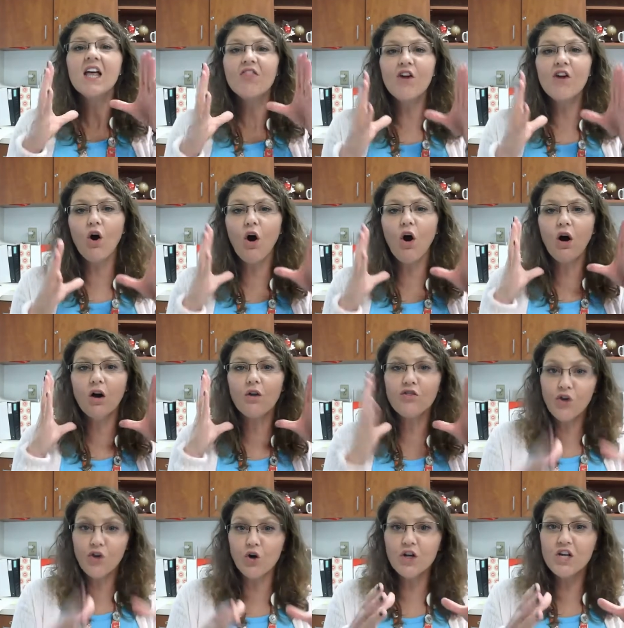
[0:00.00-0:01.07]
There are
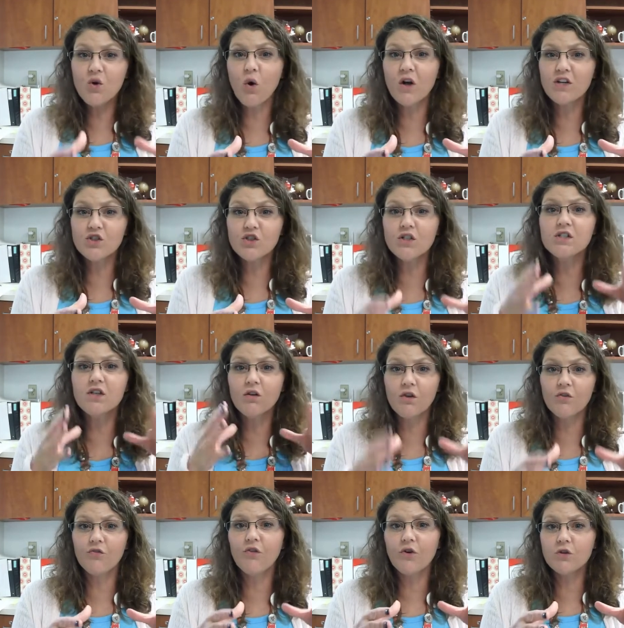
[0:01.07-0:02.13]
30 questions on
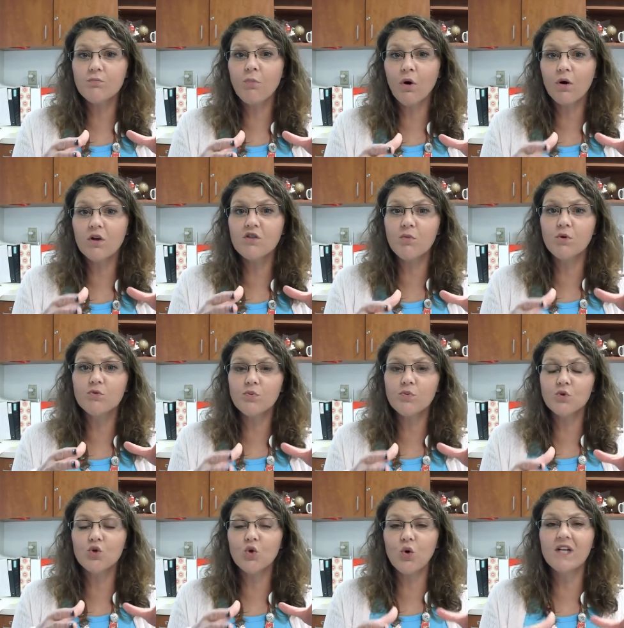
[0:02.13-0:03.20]
the first part of the multiple
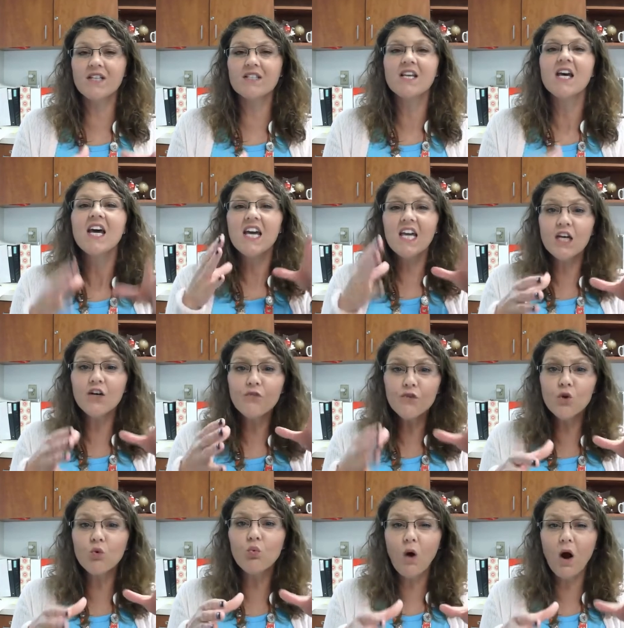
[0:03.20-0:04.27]
choice. If
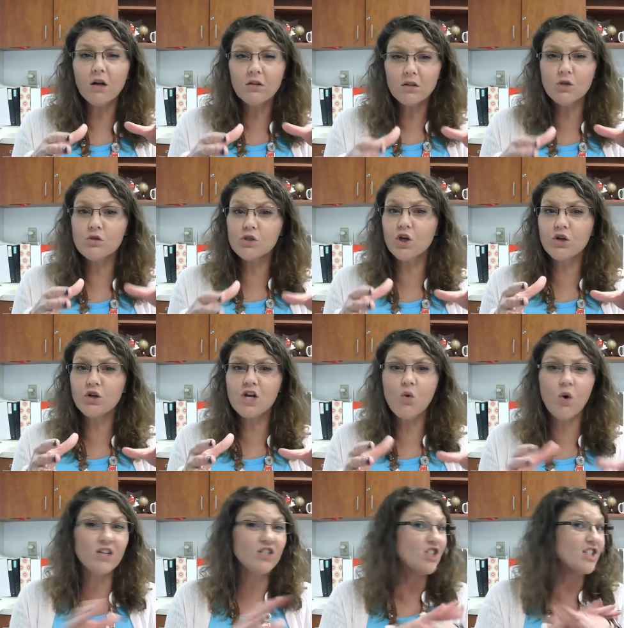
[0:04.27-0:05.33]
you rock those 30
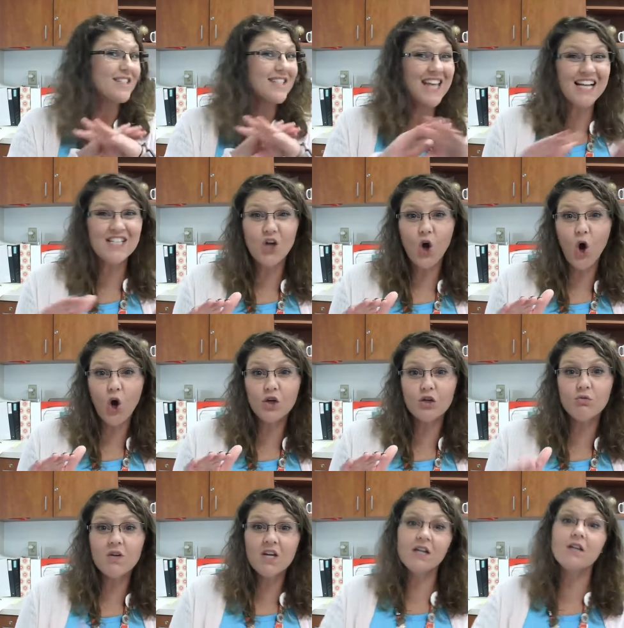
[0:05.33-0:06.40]
questions, that's all
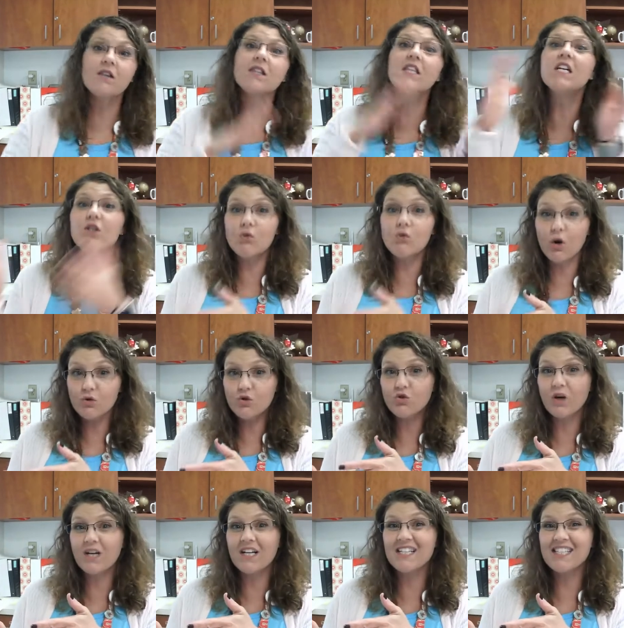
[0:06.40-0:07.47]
you get. Then you go
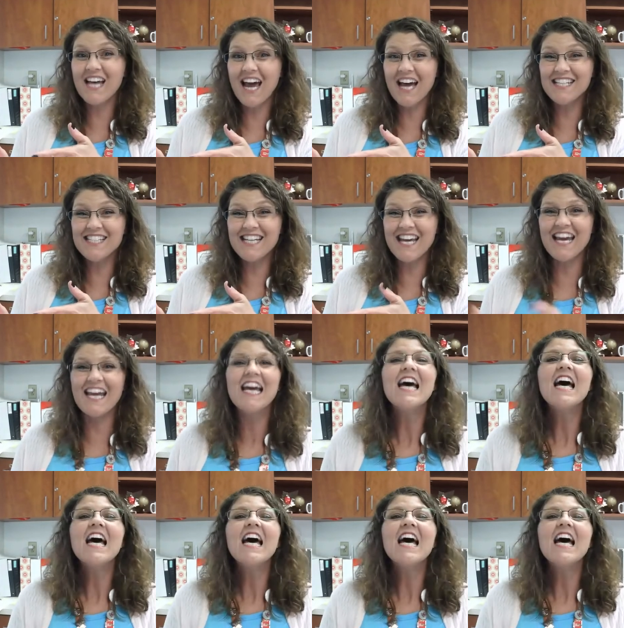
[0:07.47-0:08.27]
straight into essay.